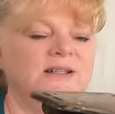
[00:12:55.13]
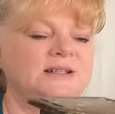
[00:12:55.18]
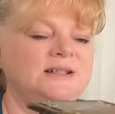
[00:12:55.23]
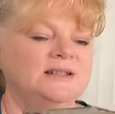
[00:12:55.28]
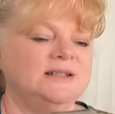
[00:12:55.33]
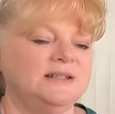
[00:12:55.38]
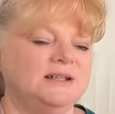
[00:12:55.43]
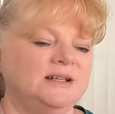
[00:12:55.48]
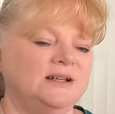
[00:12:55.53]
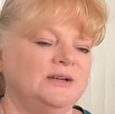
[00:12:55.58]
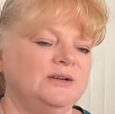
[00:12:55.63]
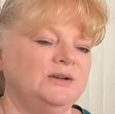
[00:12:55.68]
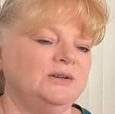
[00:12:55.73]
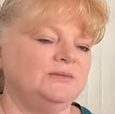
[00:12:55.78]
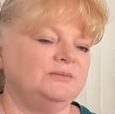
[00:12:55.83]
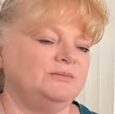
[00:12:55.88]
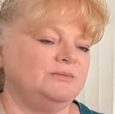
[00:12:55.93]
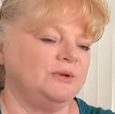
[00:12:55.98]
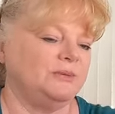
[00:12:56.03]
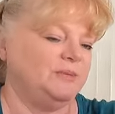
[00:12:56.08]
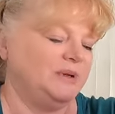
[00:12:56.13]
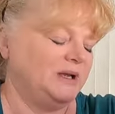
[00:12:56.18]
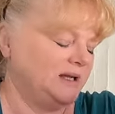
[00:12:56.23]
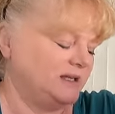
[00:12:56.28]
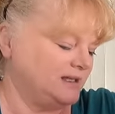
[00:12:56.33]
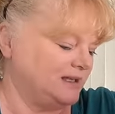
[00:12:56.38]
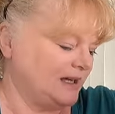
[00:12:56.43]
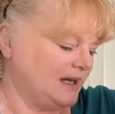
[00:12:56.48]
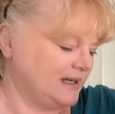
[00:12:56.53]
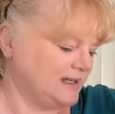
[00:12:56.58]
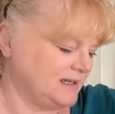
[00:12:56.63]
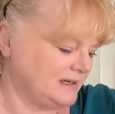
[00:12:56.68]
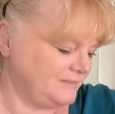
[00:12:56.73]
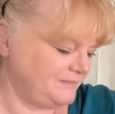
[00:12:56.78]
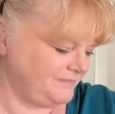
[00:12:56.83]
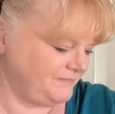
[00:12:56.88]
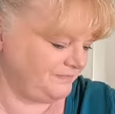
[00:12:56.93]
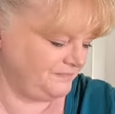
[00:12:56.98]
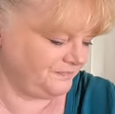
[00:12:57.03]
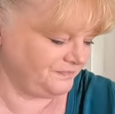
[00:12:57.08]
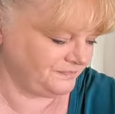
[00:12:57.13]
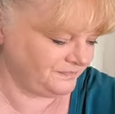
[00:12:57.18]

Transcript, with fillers: So we picked that up.